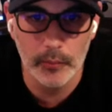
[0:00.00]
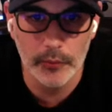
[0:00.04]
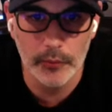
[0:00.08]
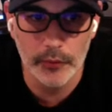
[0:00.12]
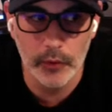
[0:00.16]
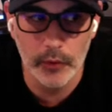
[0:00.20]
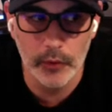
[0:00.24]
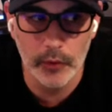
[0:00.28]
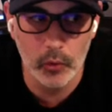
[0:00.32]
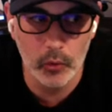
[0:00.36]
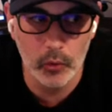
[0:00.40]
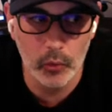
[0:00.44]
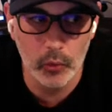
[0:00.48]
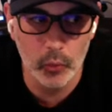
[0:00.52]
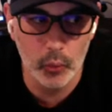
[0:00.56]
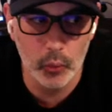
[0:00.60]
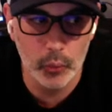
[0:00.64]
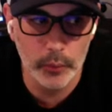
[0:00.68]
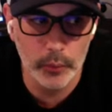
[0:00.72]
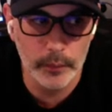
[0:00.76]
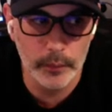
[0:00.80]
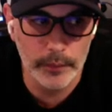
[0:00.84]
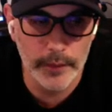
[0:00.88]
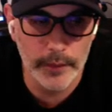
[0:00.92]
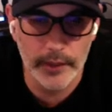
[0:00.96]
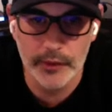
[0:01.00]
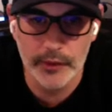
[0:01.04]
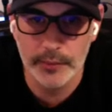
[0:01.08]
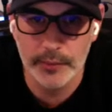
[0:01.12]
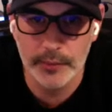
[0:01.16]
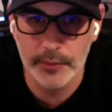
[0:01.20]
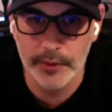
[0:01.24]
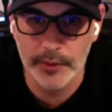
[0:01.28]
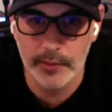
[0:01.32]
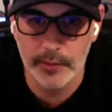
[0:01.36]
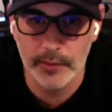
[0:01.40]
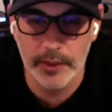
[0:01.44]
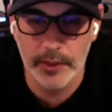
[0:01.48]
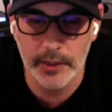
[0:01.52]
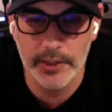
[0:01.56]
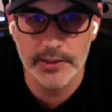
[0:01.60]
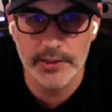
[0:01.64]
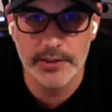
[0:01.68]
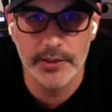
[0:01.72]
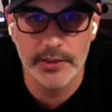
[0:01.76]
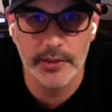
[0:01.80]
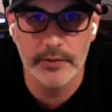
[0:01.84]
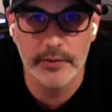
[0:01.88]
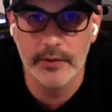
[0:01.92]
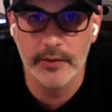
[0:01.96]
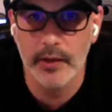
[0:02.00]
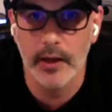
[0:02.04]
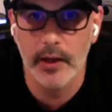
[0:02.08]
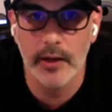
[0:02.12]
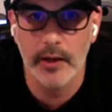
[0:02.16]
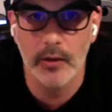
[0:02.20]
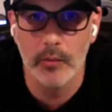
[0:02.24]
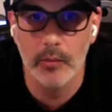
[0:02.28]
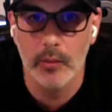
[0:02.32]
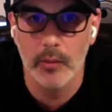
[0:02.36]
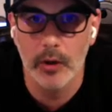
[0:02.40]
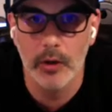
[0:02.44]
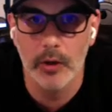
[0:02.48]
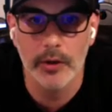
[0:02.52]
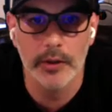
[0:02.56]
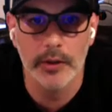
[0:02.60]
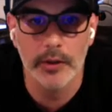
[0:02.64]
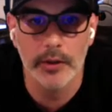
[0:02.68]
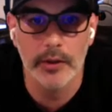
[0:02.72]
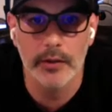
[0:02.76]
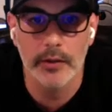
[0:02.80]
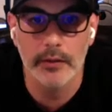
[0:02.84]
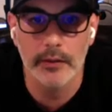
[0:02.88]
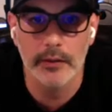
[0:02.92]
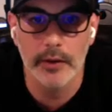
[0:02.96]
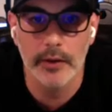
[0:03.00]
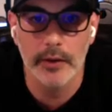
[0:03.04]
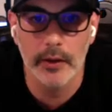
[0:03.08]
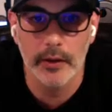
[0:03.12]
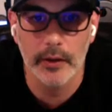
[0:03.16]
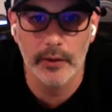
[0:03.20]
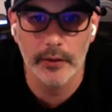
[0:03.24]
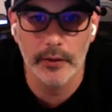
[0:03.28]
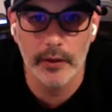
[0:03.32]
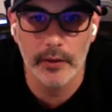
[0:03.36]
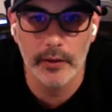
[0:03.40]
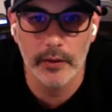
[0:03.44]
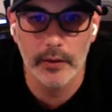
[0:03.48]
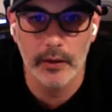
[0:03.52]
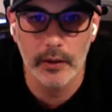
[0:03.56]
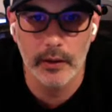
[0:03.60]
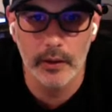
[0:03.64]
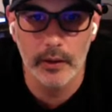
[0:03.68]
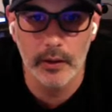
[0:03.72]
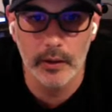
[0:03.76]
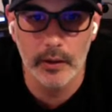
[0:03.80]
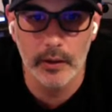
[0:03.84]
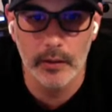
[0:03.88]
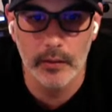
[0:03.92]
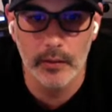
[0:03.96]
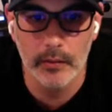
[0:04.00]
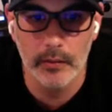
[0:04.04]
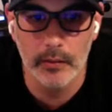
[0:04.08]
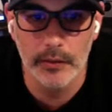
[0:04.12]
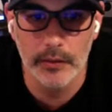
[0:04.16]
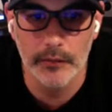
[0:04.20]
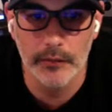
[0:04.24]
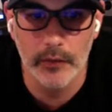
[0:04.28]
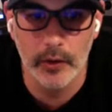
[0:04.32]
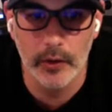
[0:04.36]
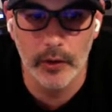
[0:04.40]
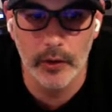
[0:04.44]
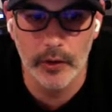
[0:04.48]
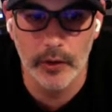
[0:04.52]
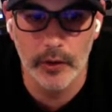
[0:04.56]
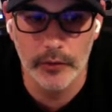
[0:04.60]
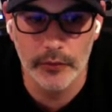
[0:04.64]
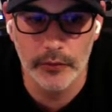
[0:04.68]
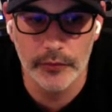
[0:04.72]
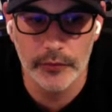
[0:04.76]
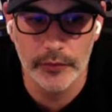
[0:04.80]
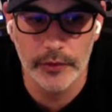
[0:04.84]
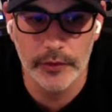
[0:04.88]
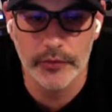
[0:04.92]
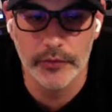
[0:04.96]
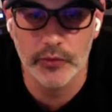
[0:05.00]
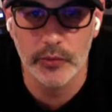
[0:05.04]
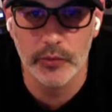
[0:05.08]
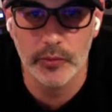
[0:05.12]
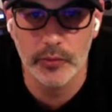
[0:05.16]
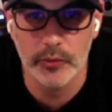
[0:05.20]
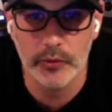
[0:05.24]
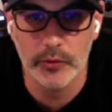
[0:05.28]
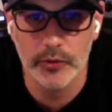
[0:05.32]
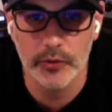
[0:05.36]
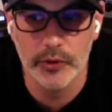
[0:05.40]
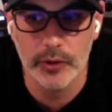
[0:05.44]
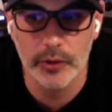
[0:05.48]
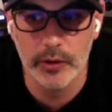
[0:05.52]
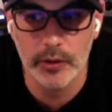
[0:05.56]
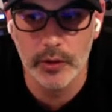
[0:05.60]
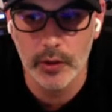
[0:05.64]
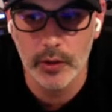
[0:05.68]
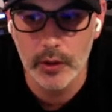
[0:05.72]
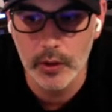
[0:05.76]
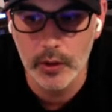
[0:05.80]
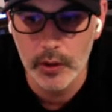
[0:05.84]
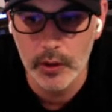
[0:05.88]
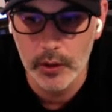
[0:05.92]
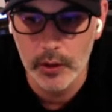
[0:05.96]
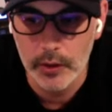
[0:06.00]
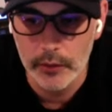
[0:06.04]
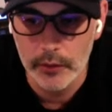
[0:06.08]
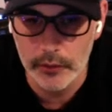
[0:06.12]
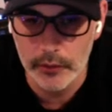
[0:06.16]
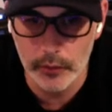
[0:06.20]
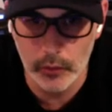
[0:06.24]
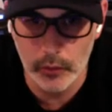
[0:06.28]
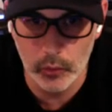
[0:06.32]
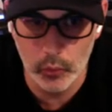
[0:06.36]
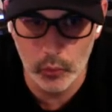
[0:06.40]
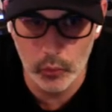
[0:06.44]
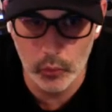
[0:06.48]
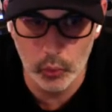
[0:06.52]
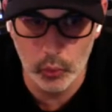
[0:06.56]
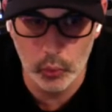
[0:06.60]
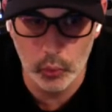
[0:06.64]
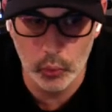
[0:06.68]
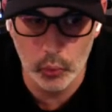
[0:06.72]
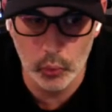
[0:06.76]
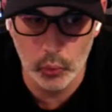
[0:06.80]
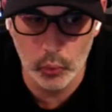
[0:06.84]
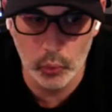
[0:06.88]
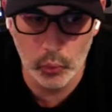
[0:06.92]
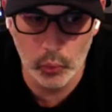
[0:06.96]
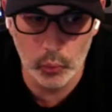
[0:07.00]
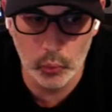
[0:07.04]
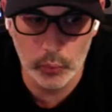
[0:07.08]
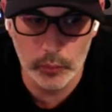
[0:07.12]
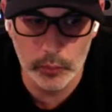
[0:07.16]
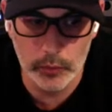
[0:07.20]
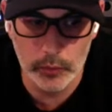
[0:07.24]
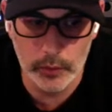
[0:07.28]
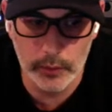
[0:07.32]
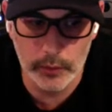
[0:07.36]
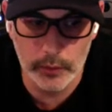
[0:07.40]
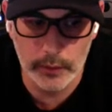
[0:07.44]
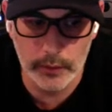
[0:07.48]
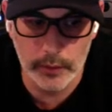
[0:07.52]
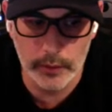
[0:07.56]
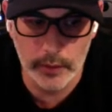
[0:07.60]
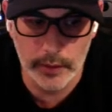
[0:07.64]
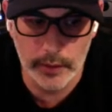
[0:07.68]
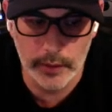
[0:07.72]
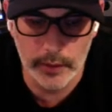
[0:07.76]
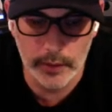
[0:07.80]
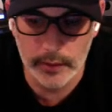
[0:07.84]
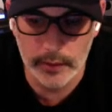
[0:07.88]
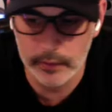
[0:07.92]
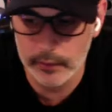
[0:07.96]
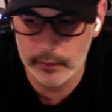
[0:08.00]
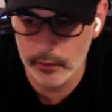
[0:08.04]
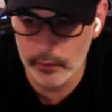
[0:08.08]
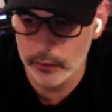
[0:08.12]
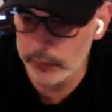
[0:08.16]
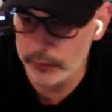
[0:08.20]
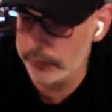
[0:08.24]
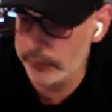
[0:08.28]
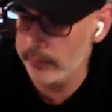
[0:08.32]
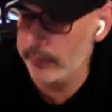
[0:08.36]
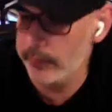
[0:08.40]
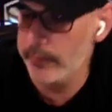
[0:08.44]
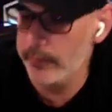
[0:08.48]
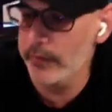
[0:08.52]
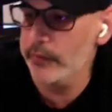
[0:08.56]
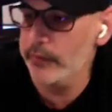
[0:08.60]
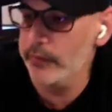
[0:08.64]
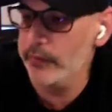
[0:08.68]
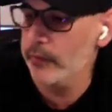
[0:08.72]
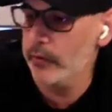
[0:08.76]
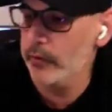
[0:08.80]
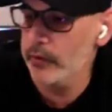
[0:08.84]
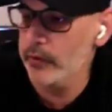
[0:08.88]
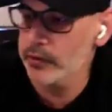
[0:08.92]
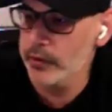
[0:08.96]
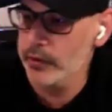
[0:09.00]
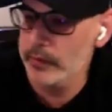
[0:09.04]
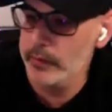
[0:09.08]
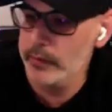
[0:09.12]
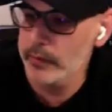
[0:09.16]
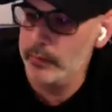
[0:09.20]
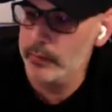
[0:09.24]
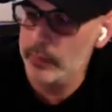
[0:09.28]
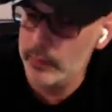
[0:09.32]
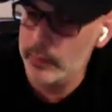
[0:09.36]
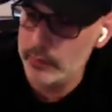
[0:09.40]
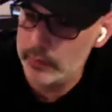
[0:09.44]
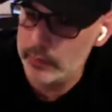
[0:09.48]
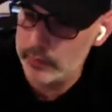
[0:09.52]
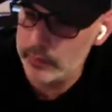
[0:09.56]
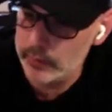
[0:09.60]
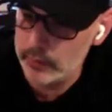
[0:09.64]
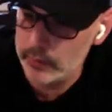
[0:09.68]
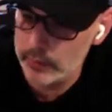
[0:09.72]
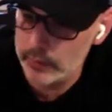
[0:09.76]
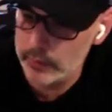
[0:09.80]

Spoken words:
So that's pretty much the entire market there, because as far as distribution. So there's this version of the book,